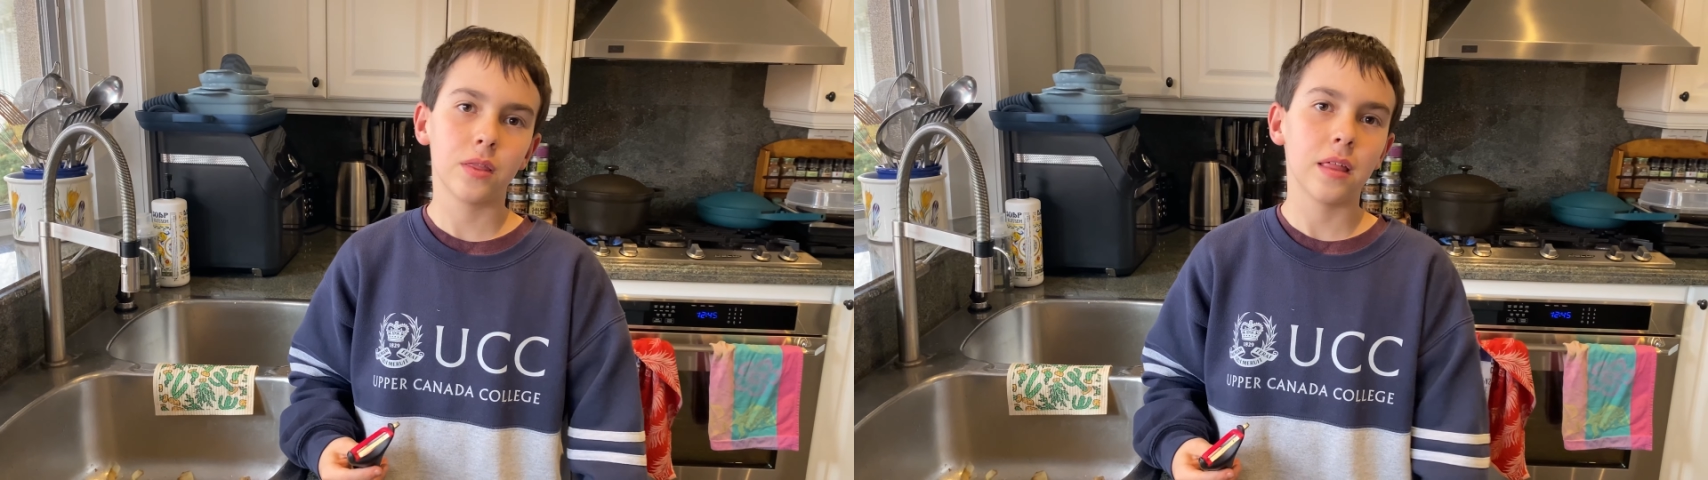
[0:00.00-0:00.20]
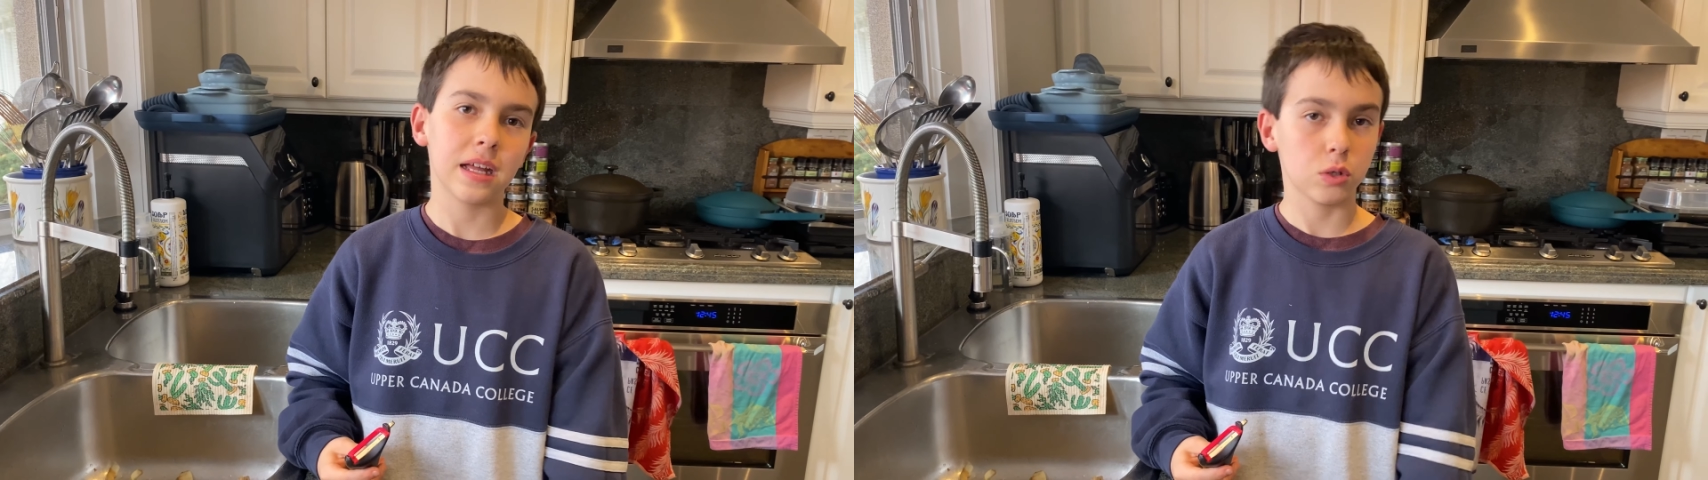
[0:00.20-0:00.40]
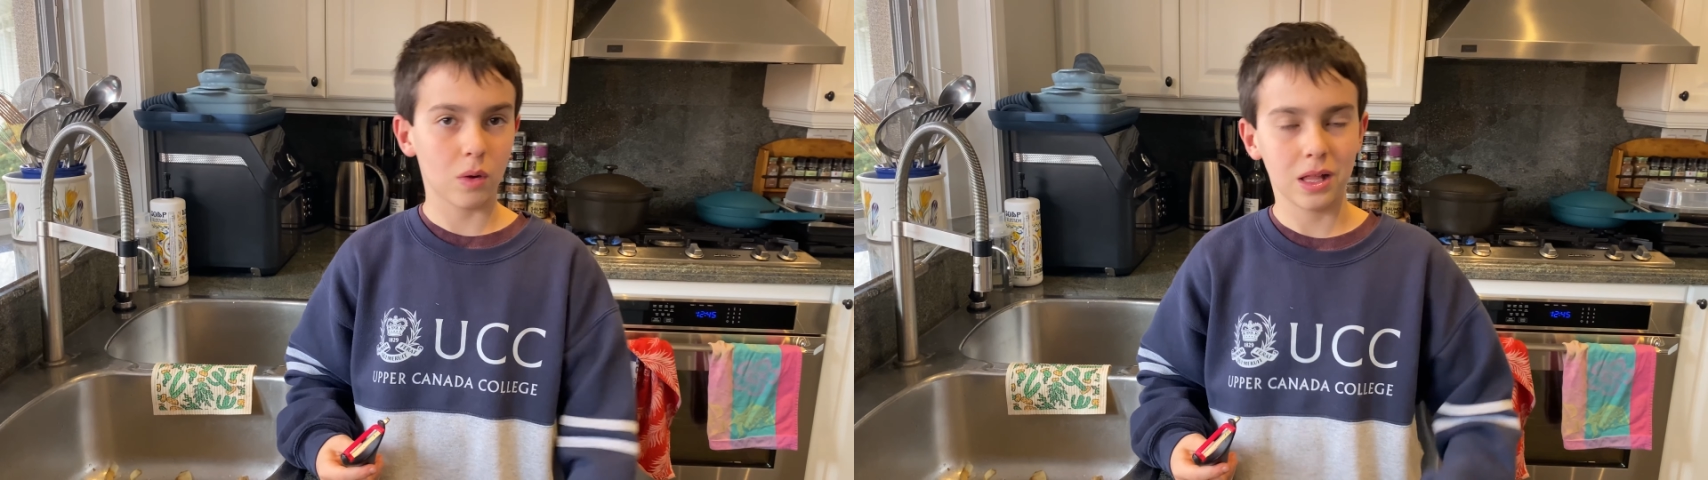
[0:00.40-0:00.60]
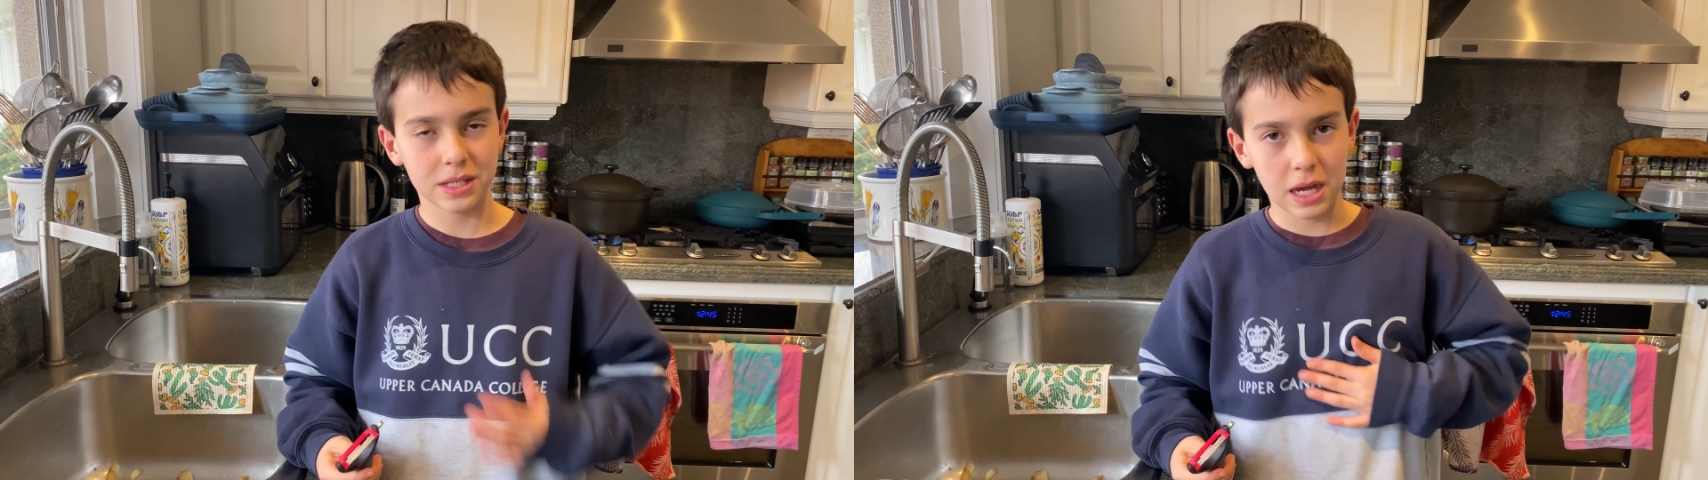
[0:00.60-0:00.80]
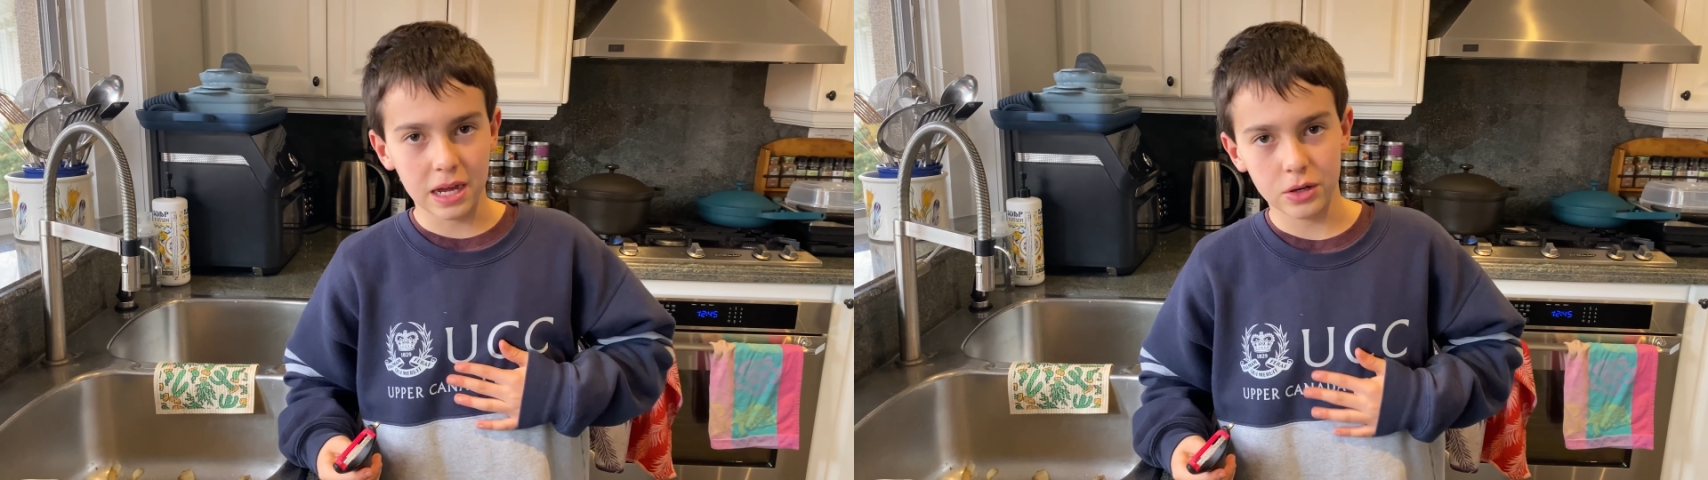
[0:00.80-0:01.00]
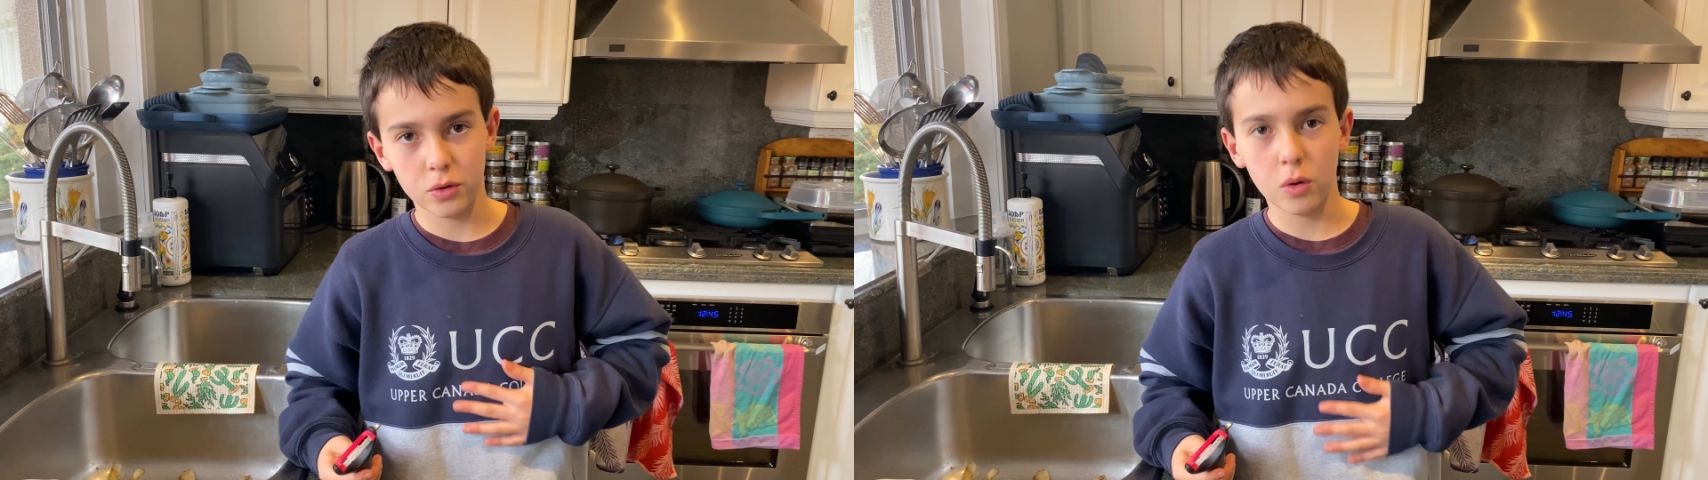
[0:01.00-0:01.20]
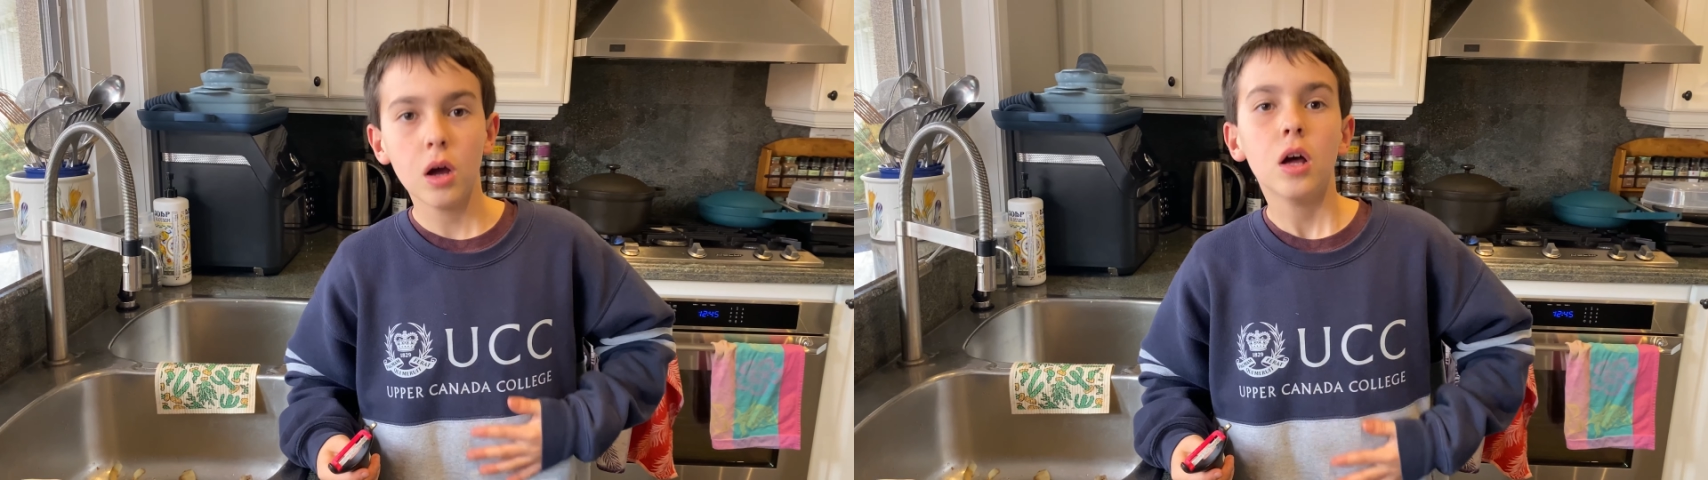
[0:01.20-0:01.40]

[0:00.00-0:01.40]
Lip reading: as well as I do.